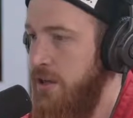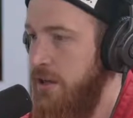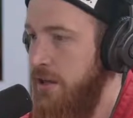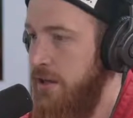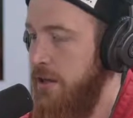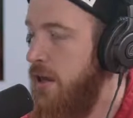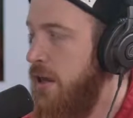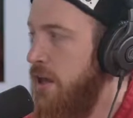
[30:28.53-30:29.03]

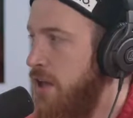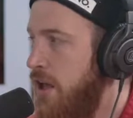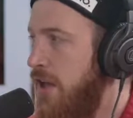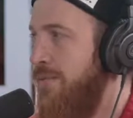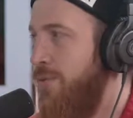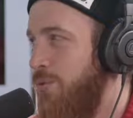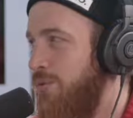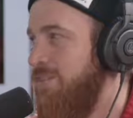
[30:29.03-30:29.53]
like
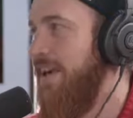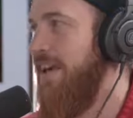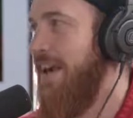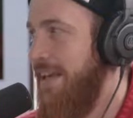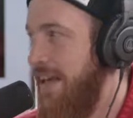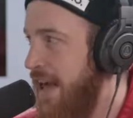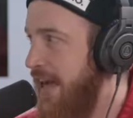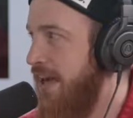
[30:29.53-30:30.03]
everyone was kind of
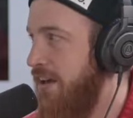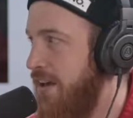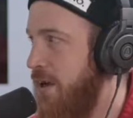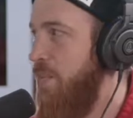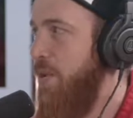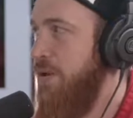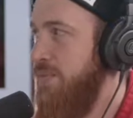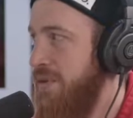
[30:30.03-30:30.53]
ganging
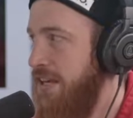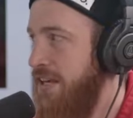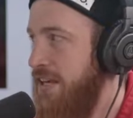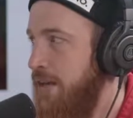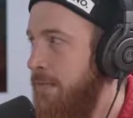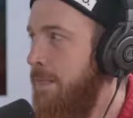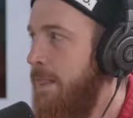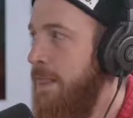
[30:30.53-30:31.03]
up on
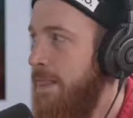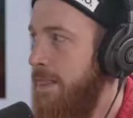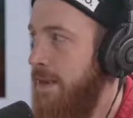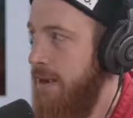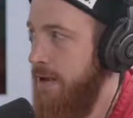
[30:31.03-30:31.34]
me. Like,